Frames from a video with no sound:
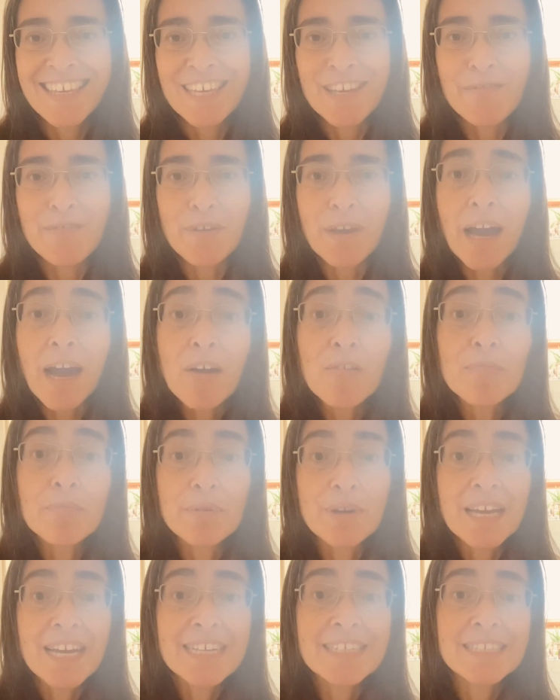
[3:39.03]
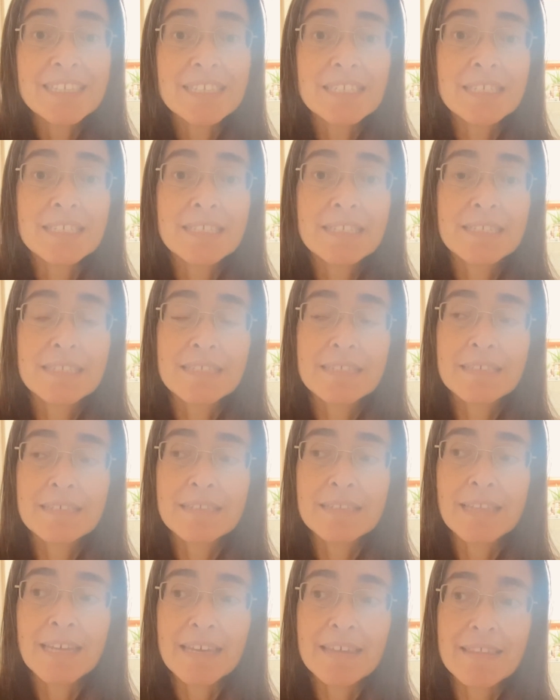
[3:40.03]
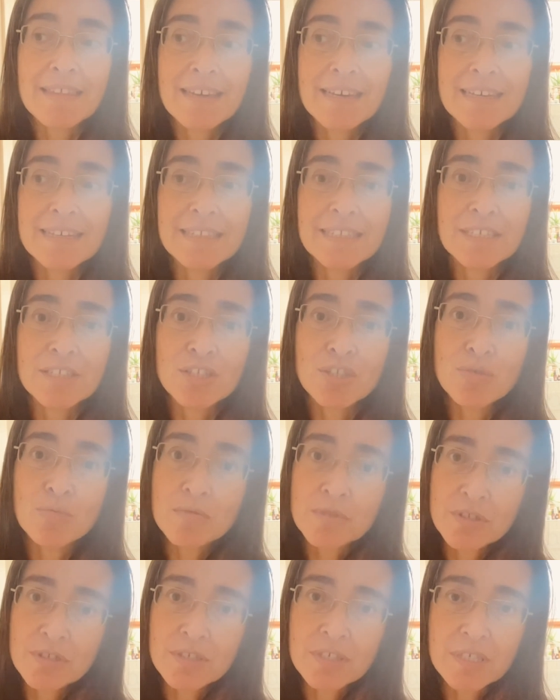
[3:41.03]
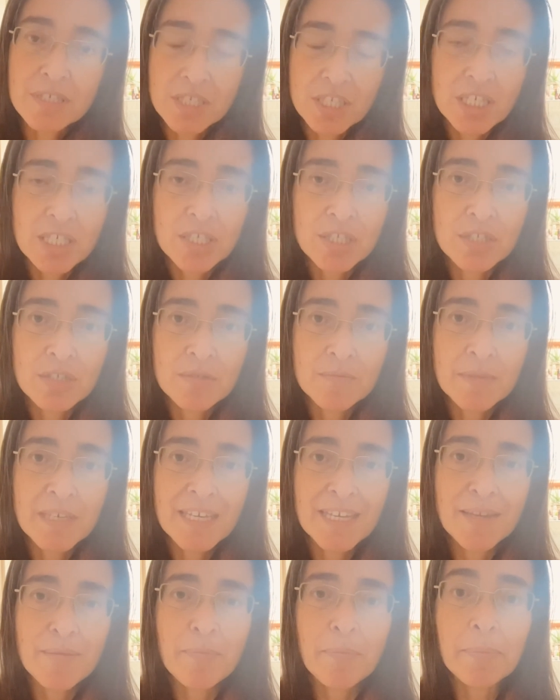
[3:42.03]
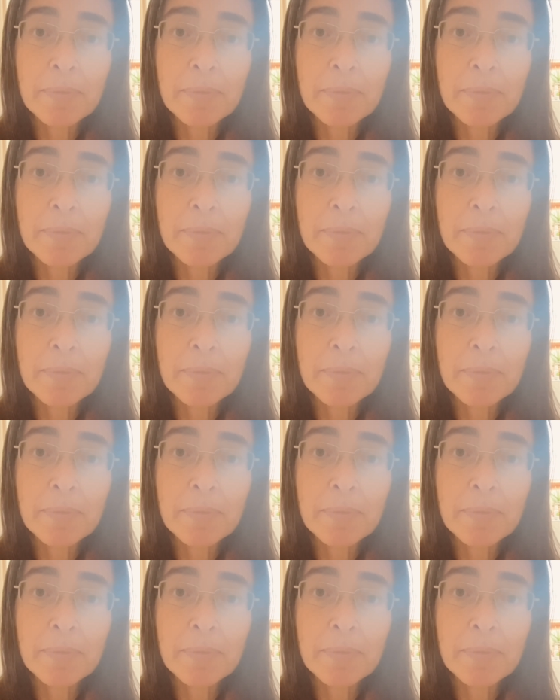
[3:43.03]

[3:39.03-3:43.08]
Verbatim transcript: If you have brands like that that you want to suggest to me,